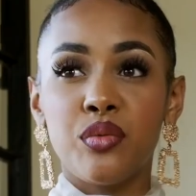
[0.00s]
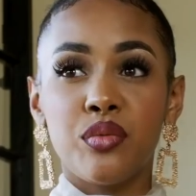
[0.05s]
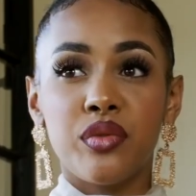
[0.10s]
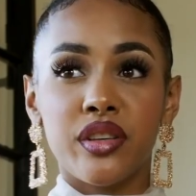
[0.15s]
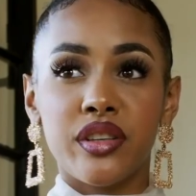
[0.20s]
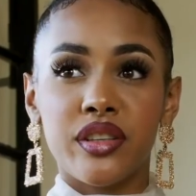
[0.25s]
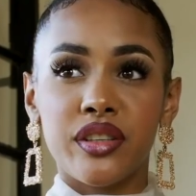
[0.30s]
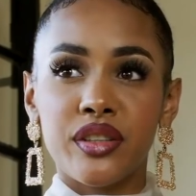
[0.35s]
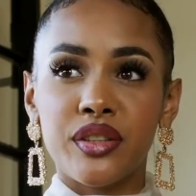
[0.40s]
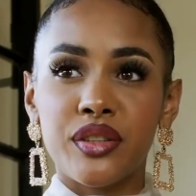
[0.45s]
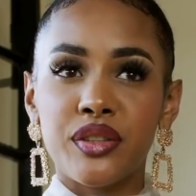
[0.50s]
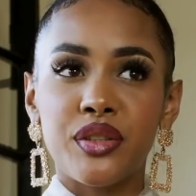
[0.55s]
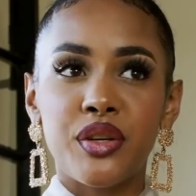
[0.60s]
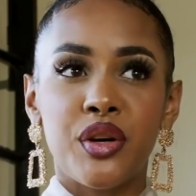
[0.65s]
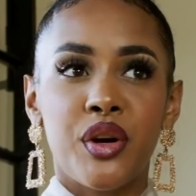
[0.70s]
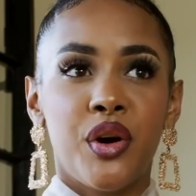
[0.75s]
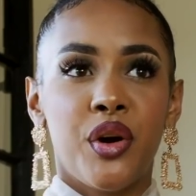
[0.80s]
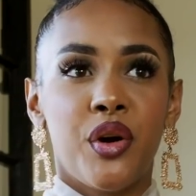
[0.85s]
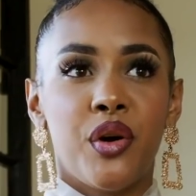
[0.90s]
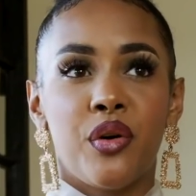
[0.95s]
word
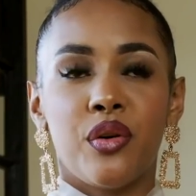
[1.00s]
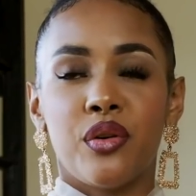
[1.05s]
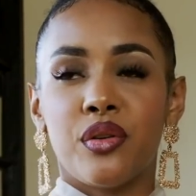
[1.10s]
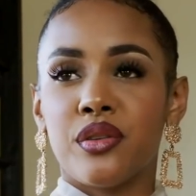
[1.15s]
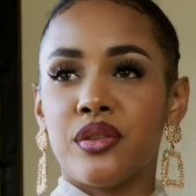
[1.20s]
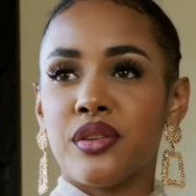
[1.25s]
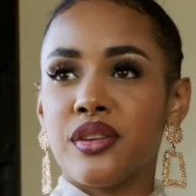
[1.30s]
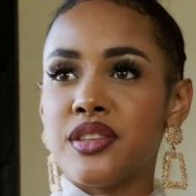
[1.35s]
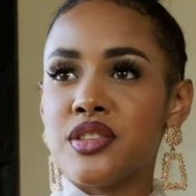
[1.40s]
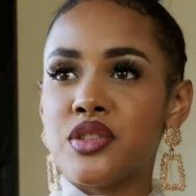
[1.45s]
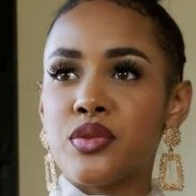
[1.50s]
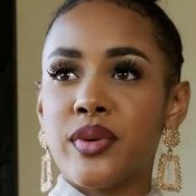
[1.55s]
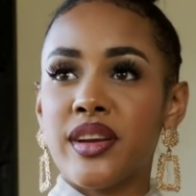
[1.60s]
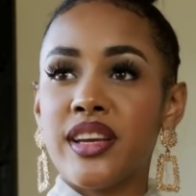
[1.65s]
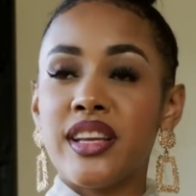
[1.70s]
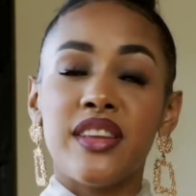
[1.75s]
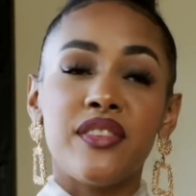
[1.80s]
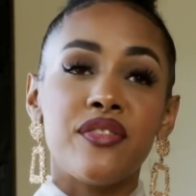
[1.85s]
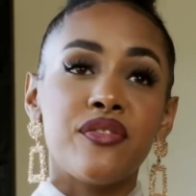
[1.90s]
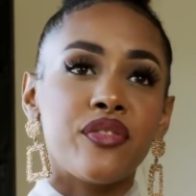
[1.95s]
or a
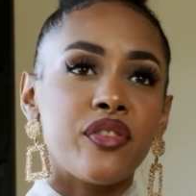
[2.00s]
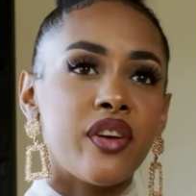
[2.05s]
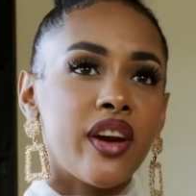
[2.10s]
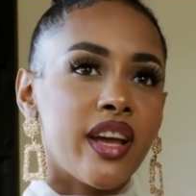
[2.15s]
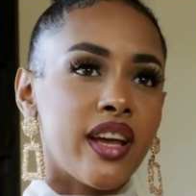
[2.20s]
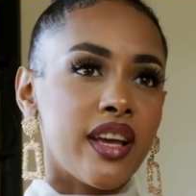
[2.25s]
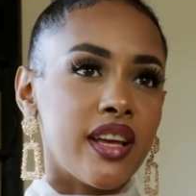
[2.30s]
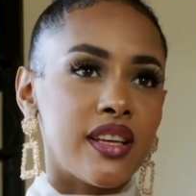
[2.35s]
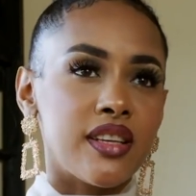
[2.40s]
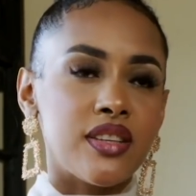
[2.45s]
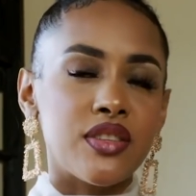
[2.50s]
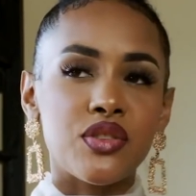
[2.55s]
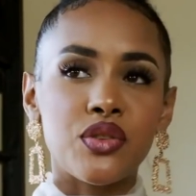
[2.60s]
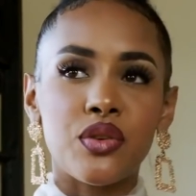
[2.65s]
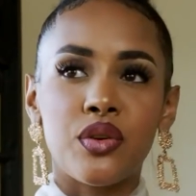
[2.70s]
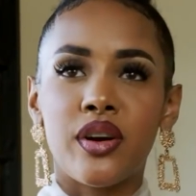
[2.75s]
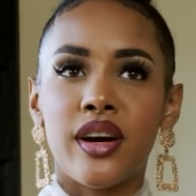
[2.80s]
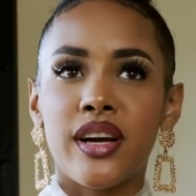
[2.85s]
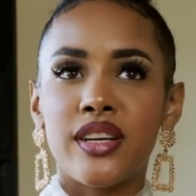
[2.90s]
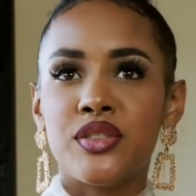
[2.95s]
Swahili phrase,
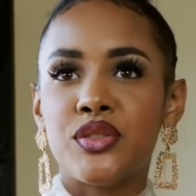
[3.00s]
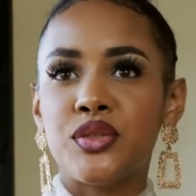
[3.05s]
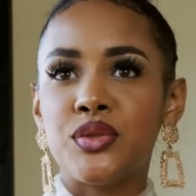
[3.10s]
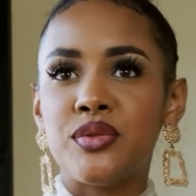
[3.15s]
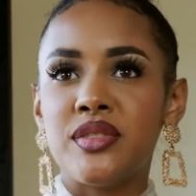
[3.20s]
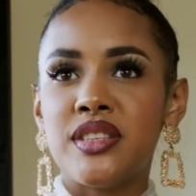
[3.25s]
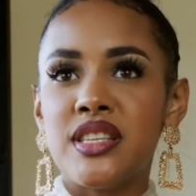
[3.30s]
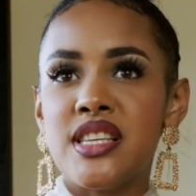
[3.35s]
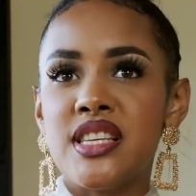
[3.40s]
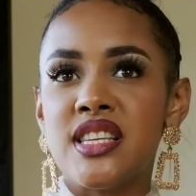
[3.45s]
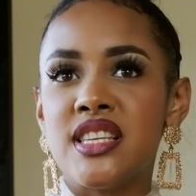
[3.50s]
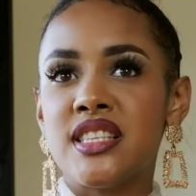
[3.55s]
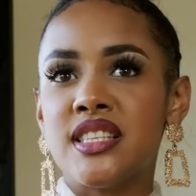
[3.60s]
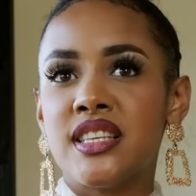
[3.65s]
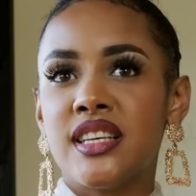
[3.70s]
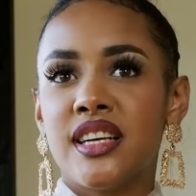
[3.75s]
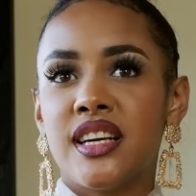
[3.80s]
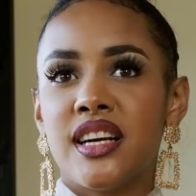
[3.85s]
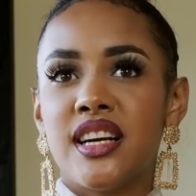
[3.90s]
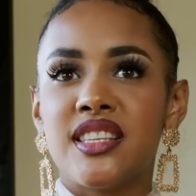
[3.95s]
or I do need
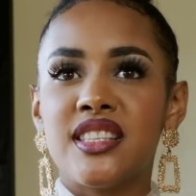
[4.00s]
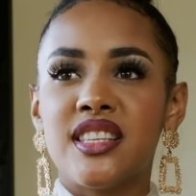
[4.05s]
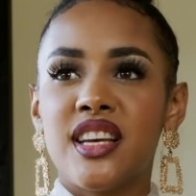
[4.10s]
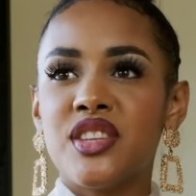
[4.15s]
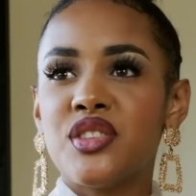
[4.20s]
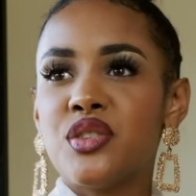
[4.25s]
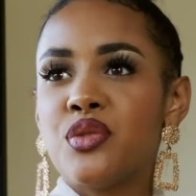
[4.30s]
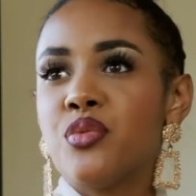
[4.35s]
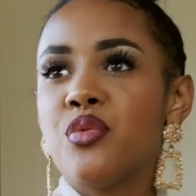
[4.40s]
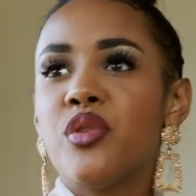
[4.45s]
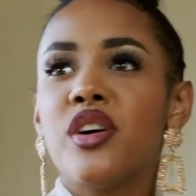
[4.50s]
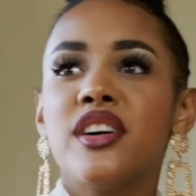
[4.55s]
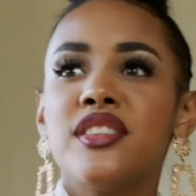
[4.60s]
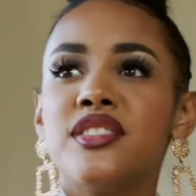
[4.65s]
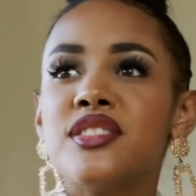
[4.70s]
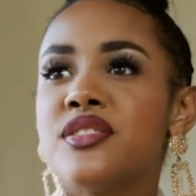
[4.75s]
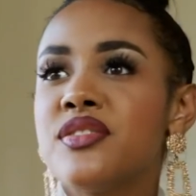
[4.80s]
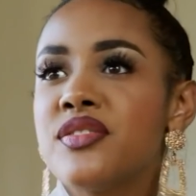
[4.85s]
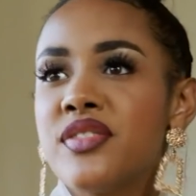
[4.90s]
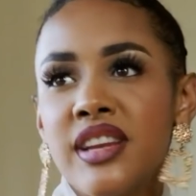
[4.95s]
a certain word
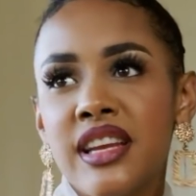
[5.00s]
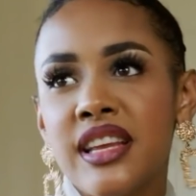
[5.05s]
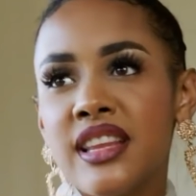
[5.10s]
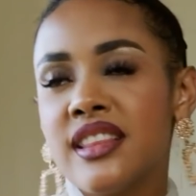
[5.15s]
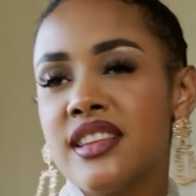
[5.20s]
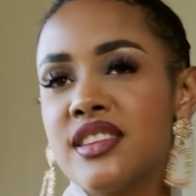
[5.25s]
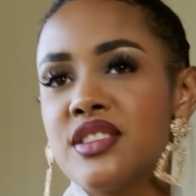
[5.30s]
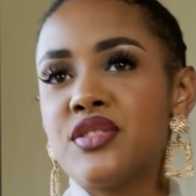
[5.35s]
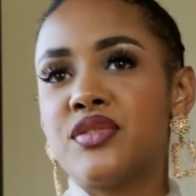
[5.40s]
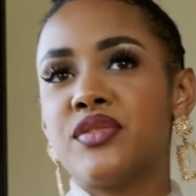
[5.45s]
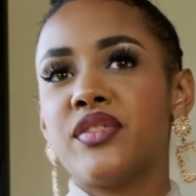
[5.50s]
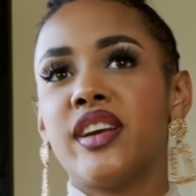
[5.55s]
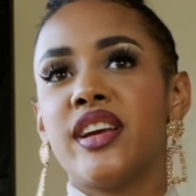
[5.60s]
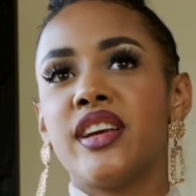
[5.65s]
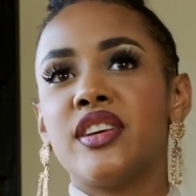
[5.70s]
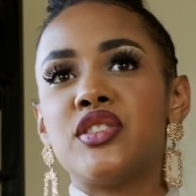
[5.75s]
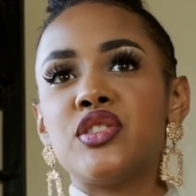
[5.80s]
to fill in this phrase.